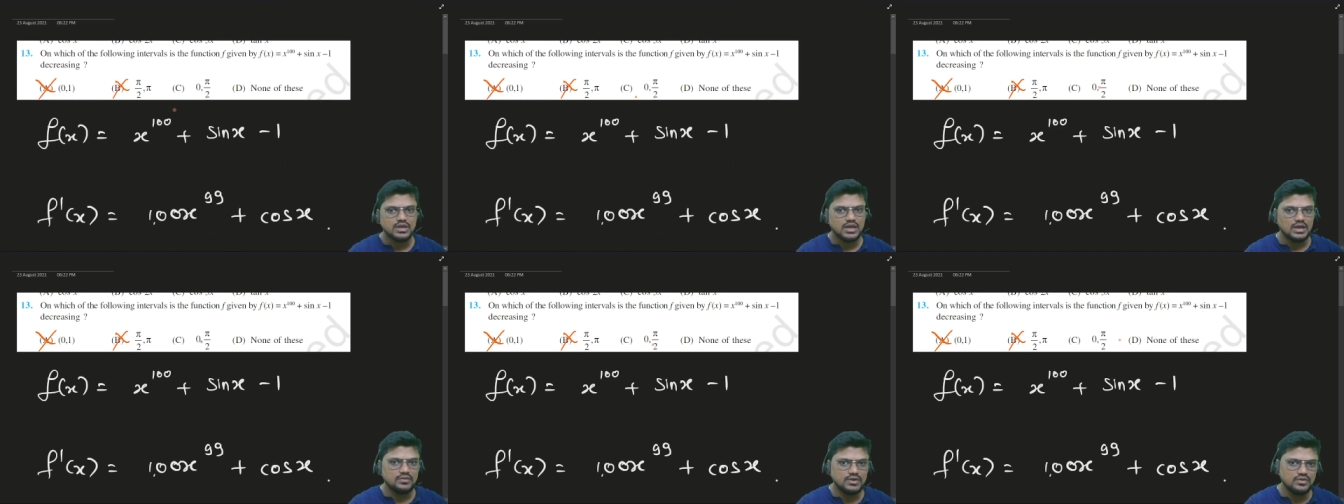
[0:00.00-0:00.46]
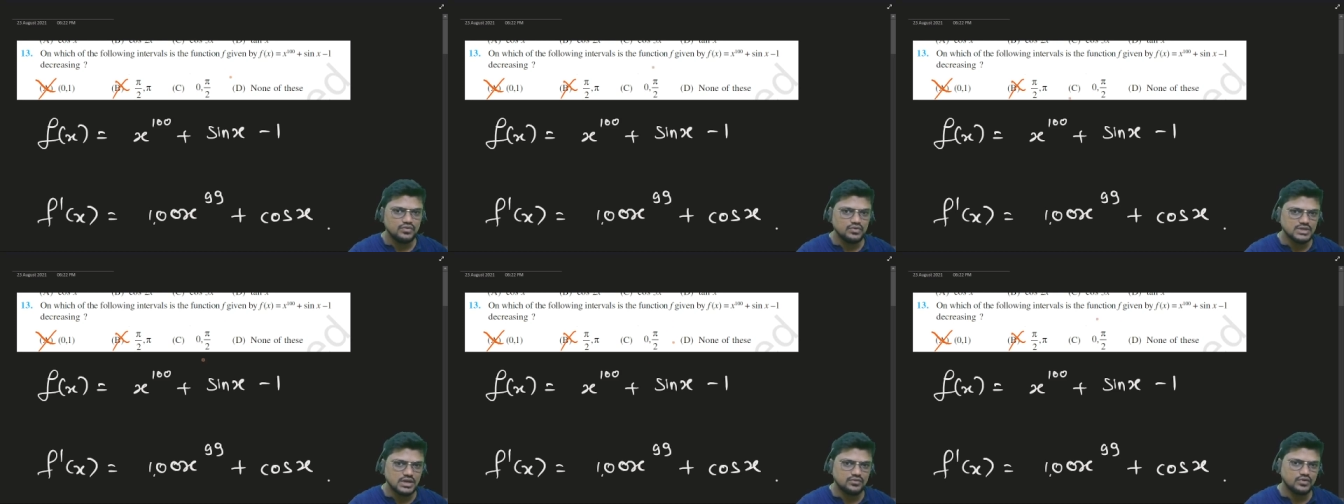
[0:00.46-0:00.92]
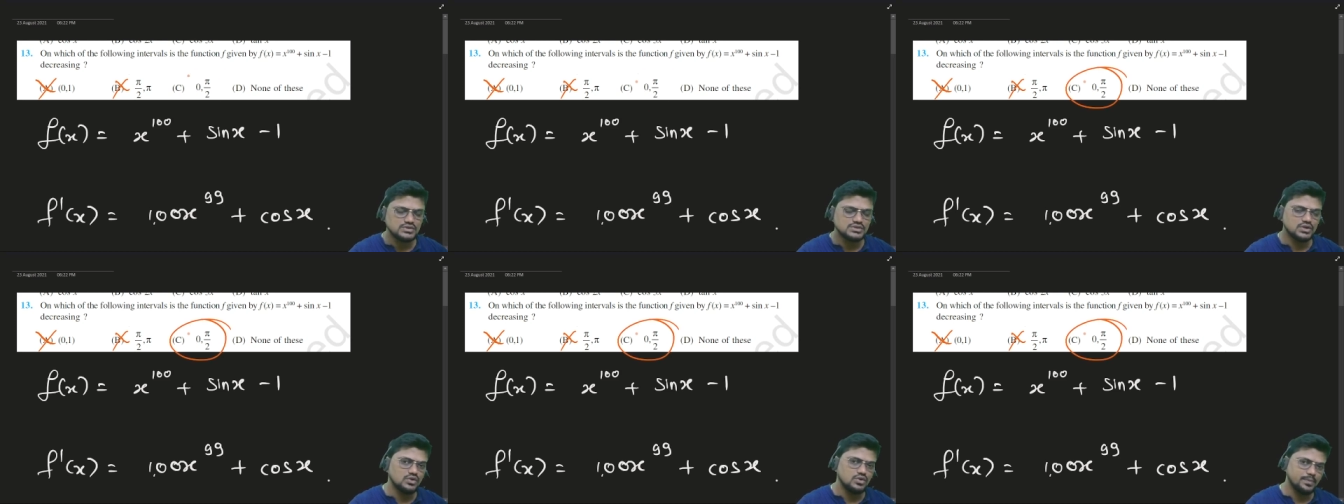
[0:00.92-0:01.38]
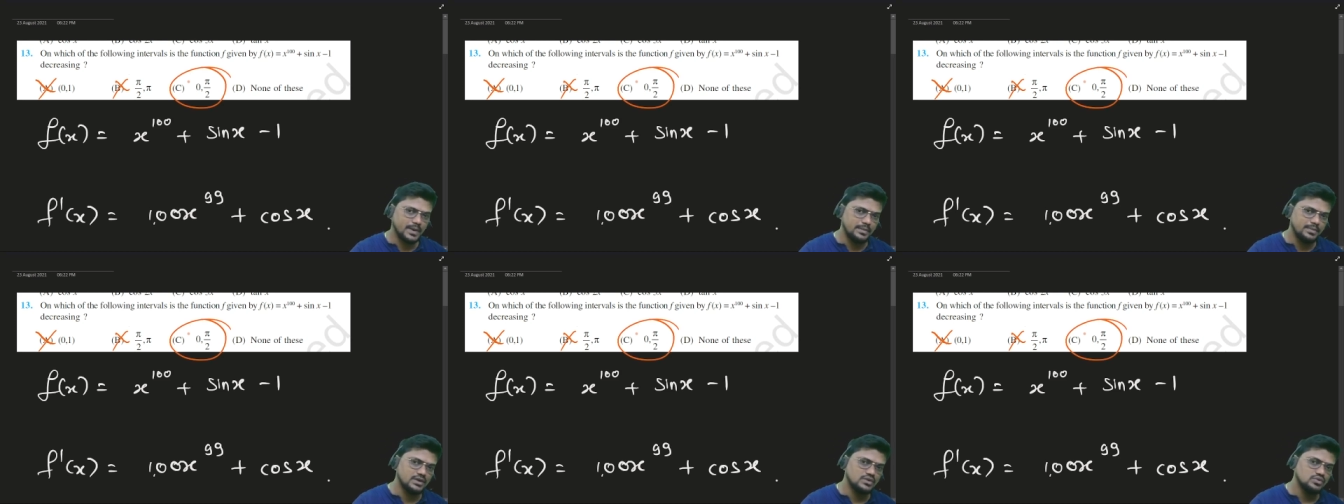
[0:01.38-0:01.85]
Even if you check for 0 to
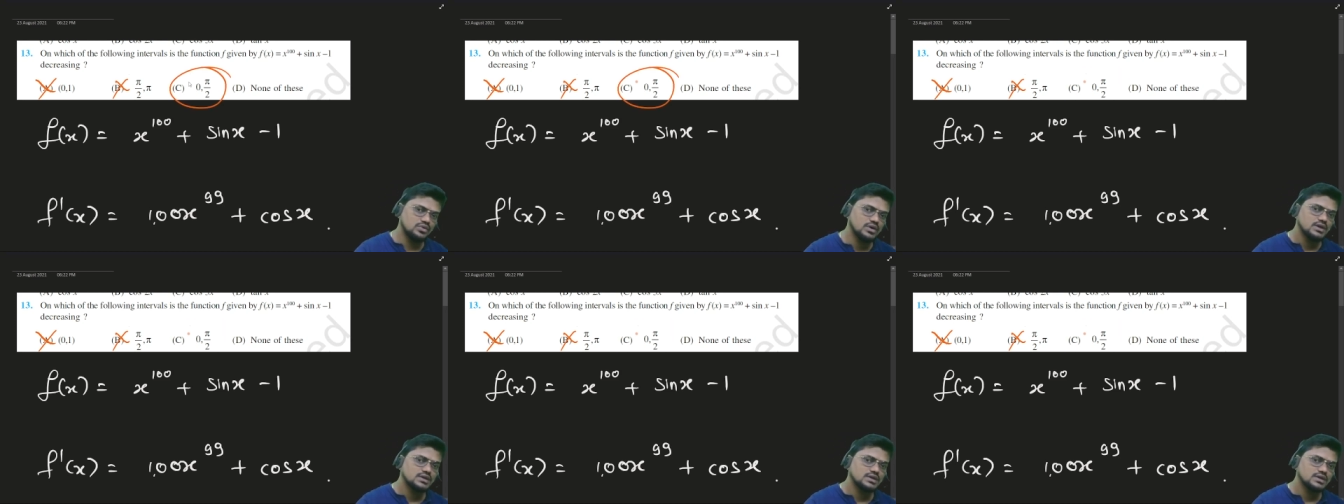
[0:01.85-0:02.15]
pi by 2,